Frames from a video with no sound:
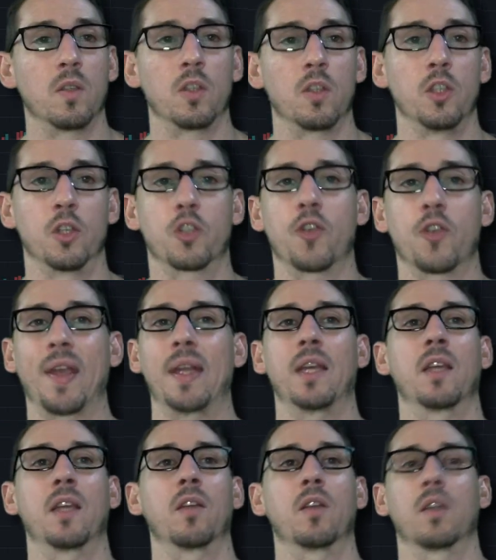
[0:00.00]
your
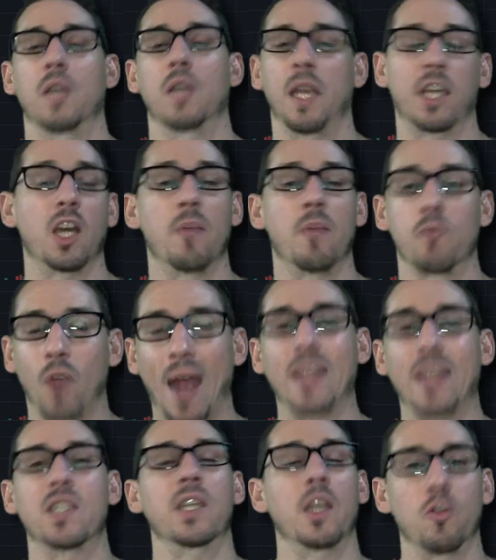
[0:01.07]
trading income
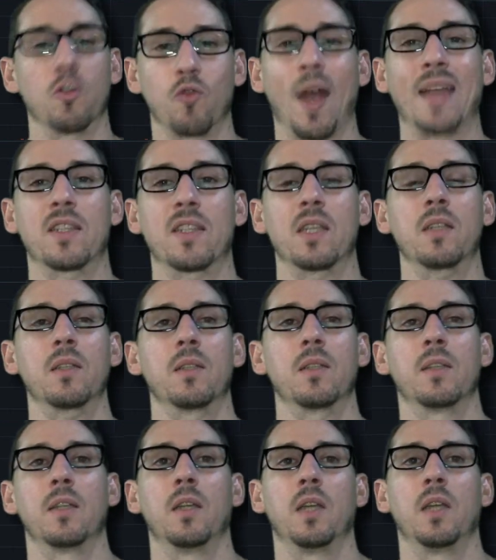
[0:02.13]
rising and rising,
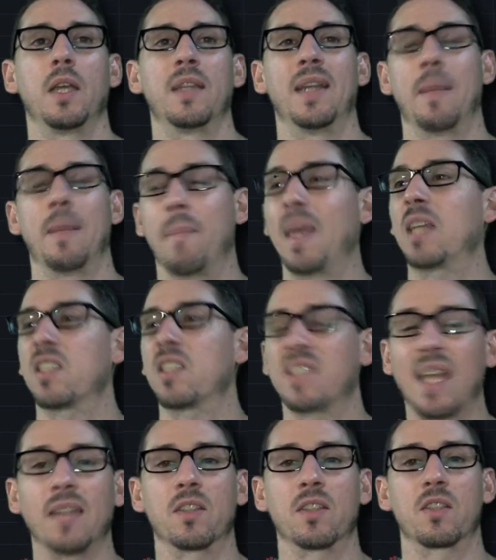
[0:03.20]
then it makes
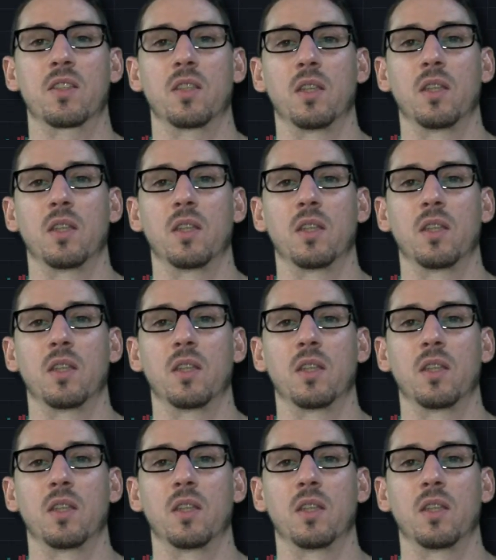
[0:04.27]
sense